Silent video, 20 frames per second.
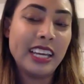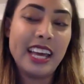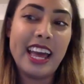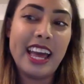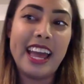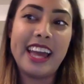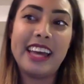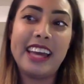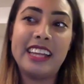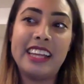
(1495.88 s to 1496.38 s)

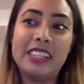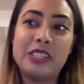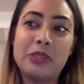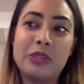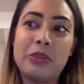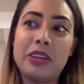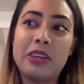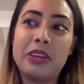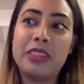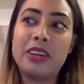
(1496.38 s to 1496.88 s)
And so
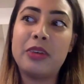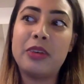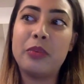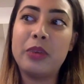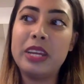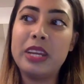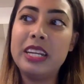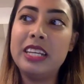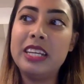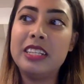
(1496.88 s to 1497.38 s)
I thought
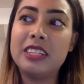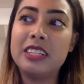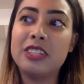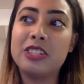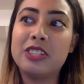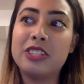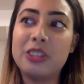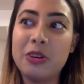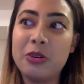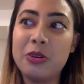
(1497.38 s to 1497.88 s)
we need to
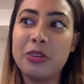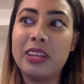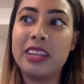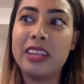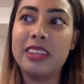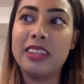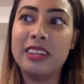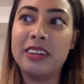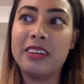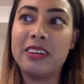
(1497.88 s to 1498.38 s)
show that
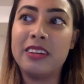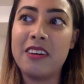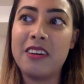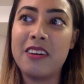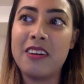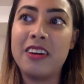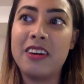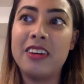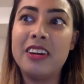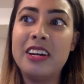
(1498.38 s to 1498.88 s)
there
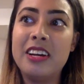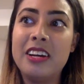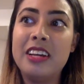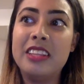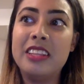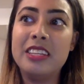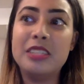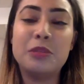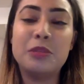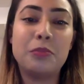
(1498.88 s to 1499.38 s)
are
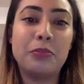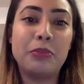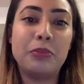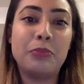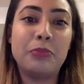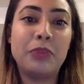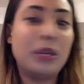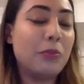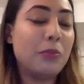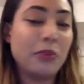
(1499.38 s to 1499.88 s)
these
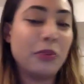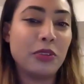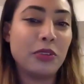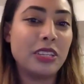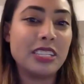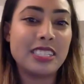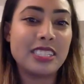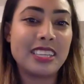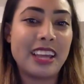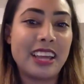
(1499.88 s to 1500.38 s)
people,
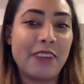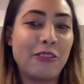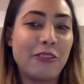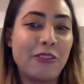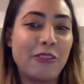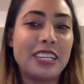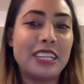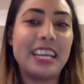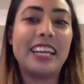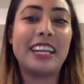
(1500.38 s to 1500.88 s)
these
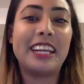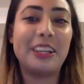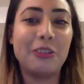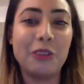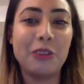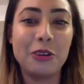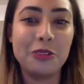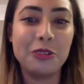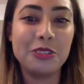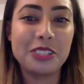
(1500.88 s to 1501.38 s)
everyday
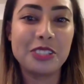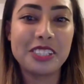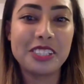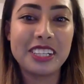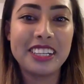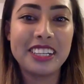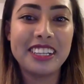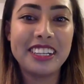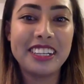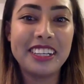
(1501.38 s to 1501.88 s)
heroes
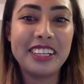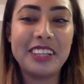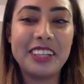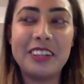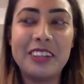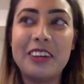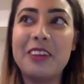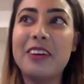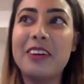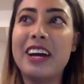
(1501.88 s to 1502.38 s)
you
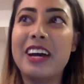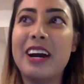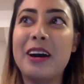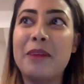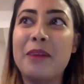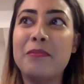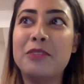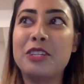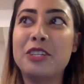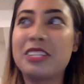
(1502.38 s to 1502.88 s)
know,
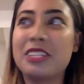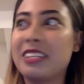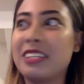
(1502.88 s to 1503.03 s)
um, just